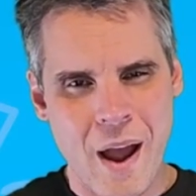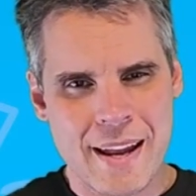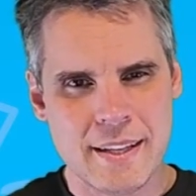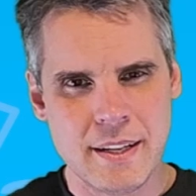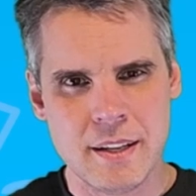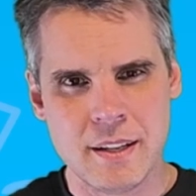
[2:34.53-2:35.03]
there's
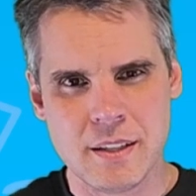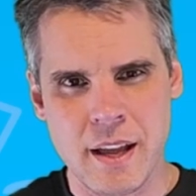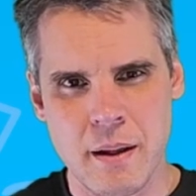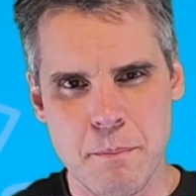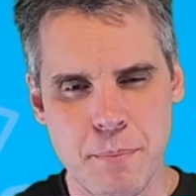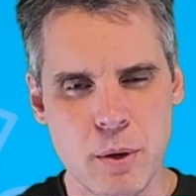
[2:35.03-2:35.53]
a
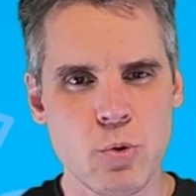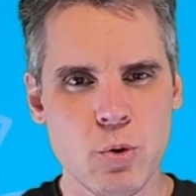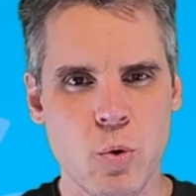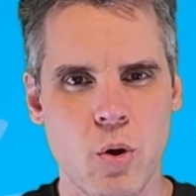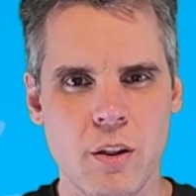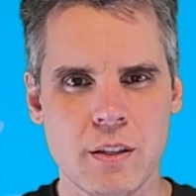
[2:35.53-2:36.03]
weightiness and a
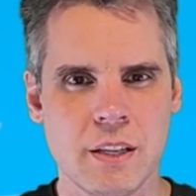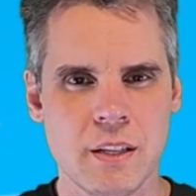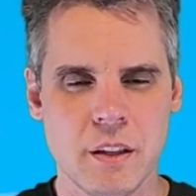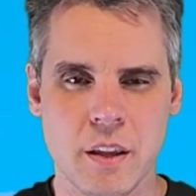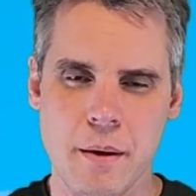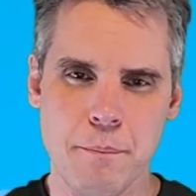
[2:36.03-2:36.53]
build
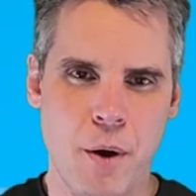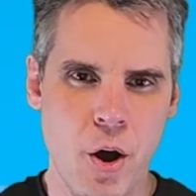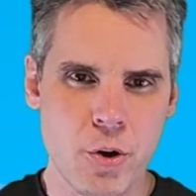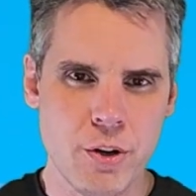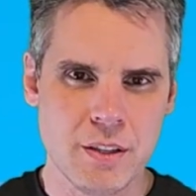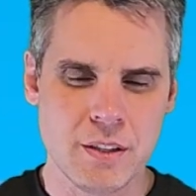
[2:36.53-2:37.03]
quality to the
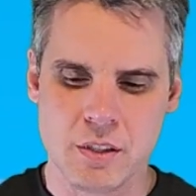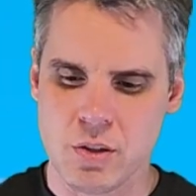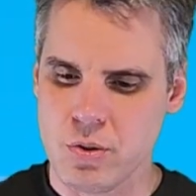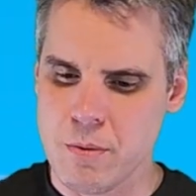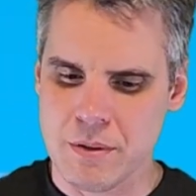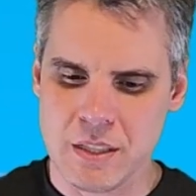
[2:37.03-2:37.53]

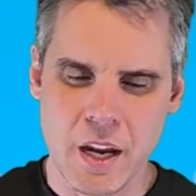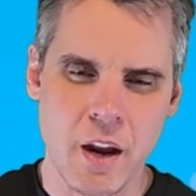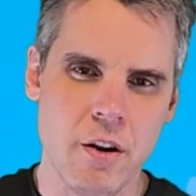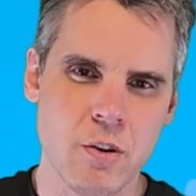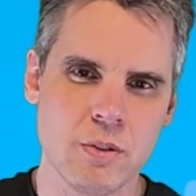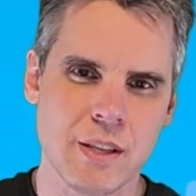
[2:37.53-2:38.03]
components, to the
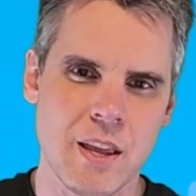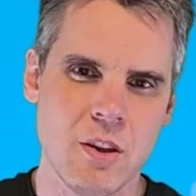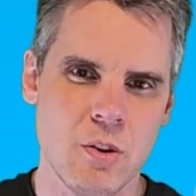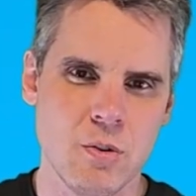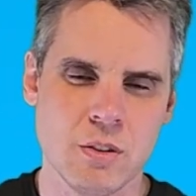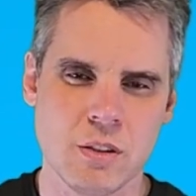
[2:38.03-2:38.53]

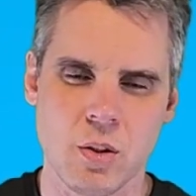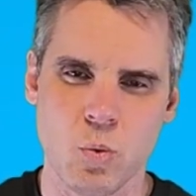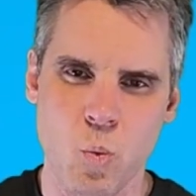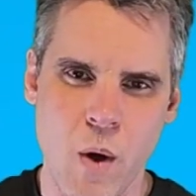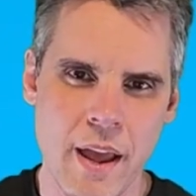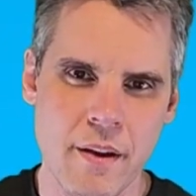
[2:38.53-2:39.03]
materials they
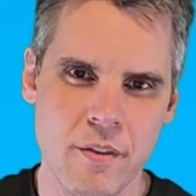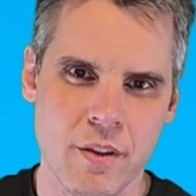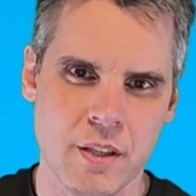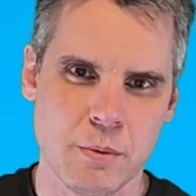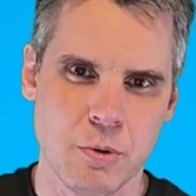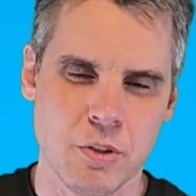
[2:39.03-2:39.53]
use, to the
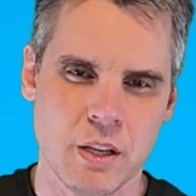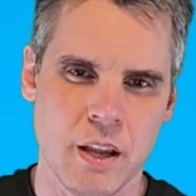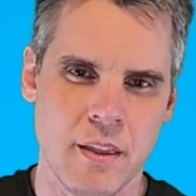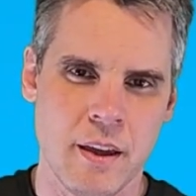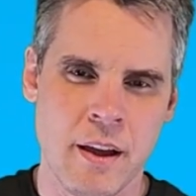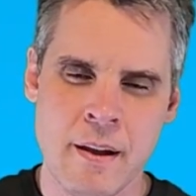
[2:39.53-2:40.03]
way everything's
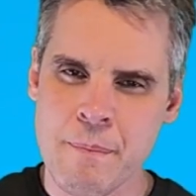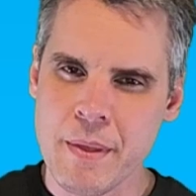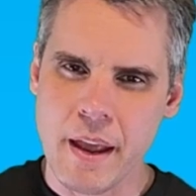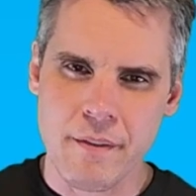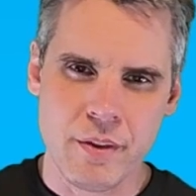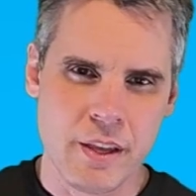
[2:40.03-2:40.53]
put
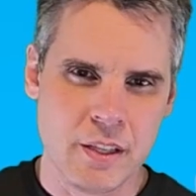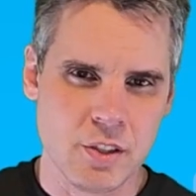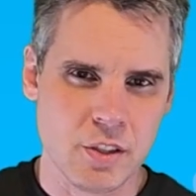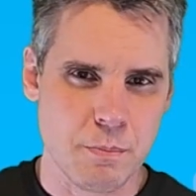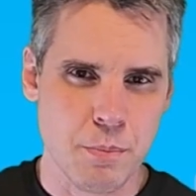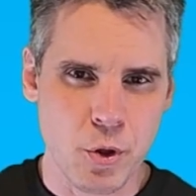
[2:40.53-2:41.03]
together.
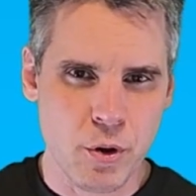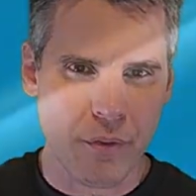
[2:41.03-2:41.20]
Everything's